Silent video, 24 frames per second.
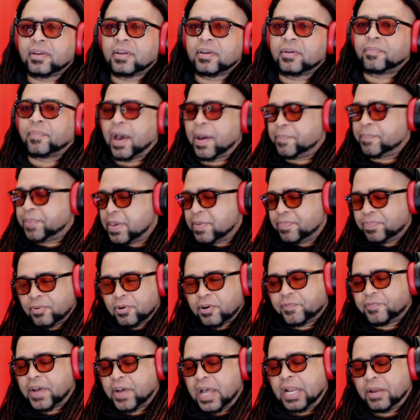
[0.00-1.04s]
My people
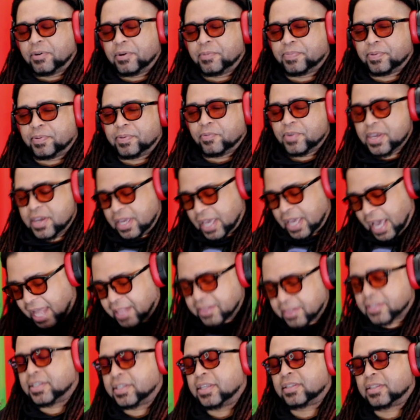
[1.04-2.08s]
are following. We
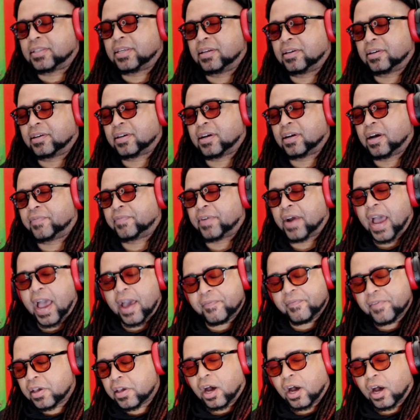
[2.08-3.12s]
got this undercover. I
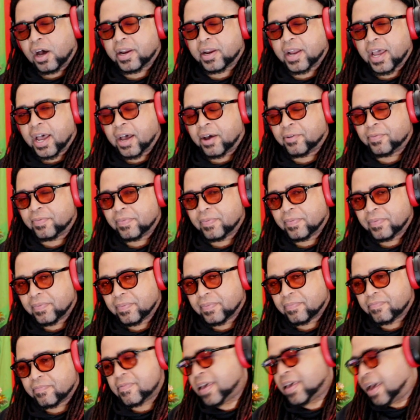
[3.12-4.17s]
haven't gone out.
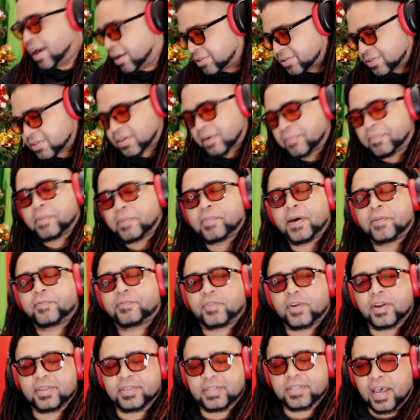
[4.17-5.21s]
Yes, some of my
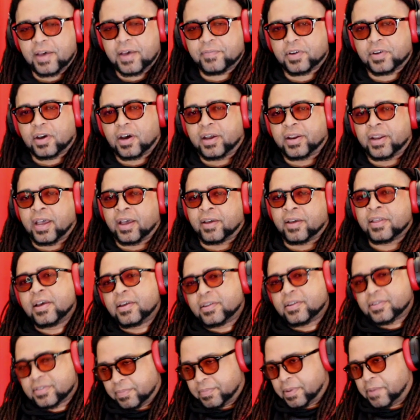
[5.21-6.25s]
friends have gone out.
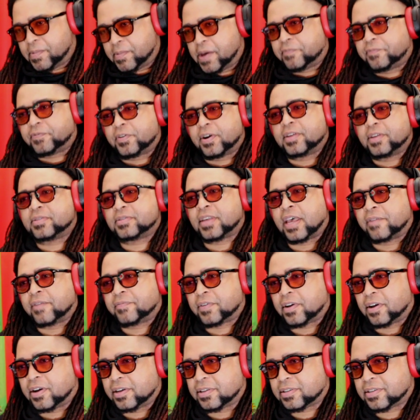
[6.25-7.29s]
Some of my friends have
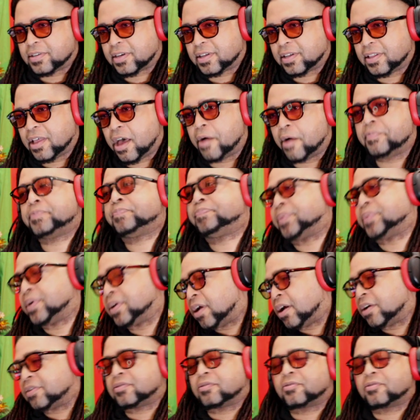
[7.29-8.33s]
gone to clubs, but
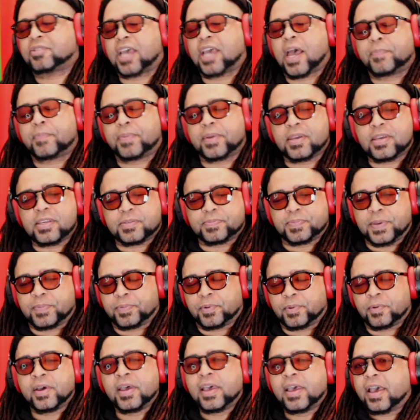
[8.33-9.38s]
also Japanese
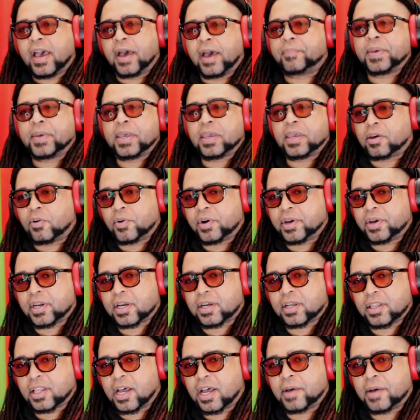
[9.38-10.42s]
people have been going to
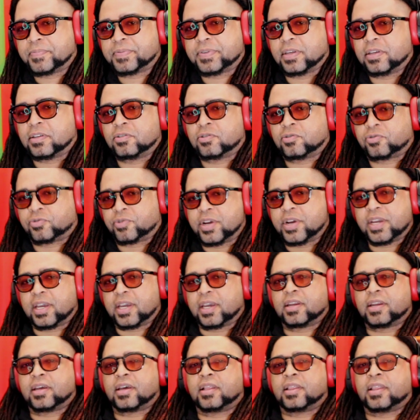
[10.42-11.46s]
clubs and
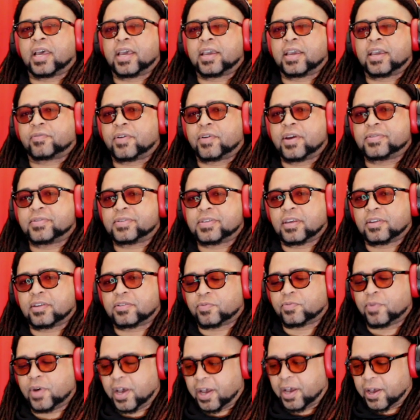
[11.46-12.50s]
drinking like crazy as
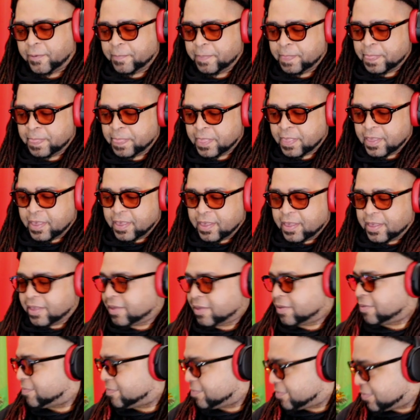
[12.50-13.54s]
well.
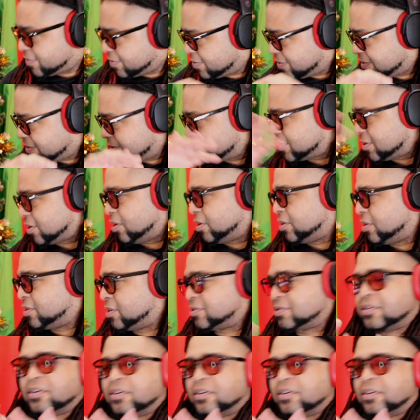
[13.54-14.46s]
This is